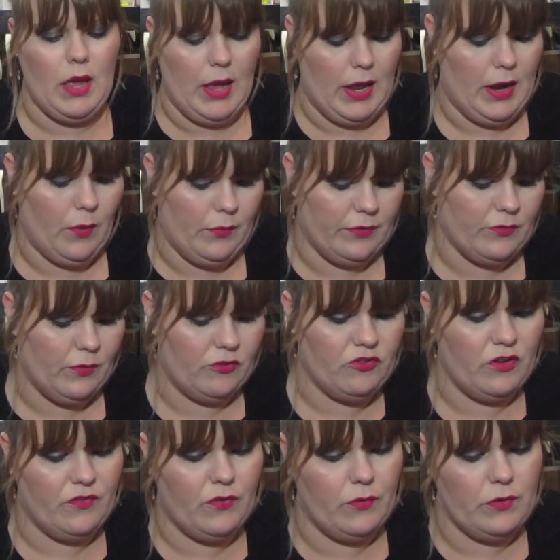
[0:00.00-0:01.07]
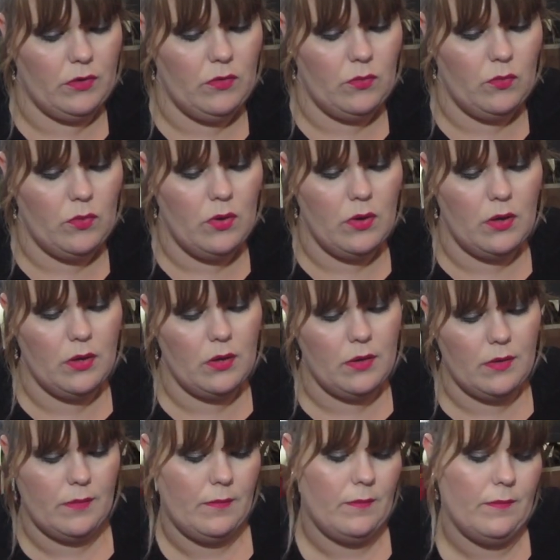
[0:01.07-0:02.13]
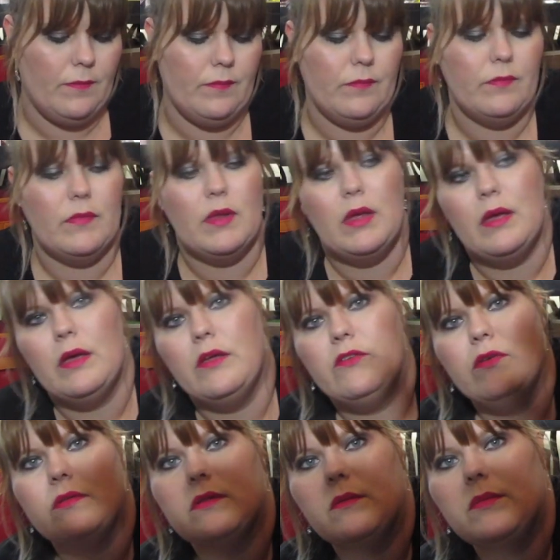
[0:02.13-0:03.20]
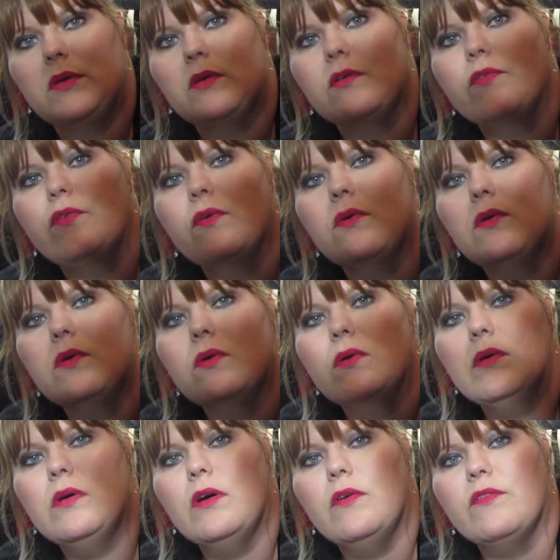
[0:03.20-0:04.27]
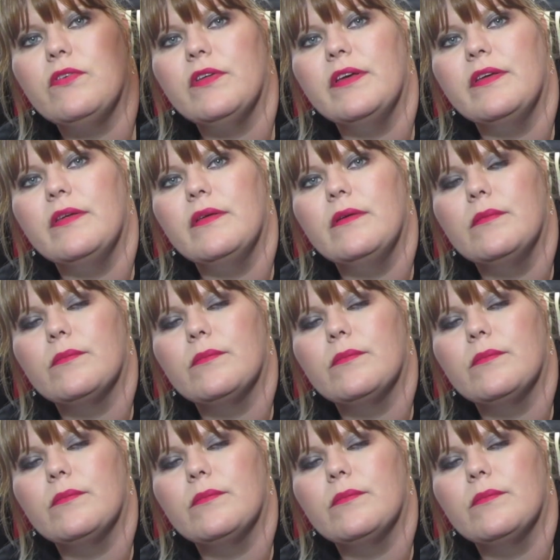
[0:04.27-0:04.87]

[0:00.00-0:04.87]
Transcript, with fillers: And I will swatch it for you. It's just a beautiful, hopefully